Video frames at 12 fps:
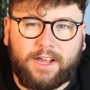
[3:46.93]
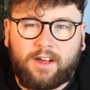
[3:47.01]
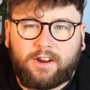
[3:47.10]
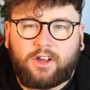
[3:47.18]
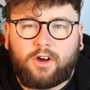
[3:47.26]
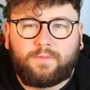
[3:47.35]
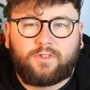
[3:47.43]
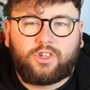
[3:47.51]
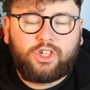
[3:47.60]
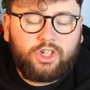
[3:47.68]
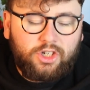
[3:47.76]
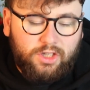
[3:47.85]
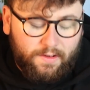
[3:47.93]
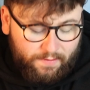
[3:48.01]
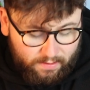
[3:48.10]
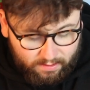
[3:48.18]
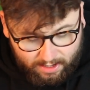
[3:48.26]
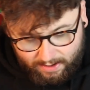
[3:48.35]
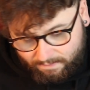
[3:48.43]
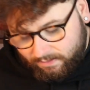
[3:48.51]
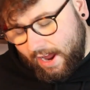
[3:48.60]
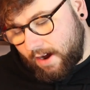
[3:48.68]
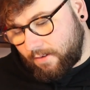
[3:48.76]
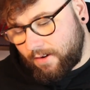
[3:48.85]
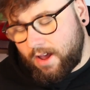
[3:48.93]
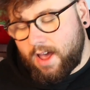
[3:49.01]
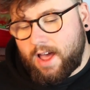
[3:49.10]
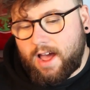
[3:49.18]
and it kind of comes just off the sleeve down.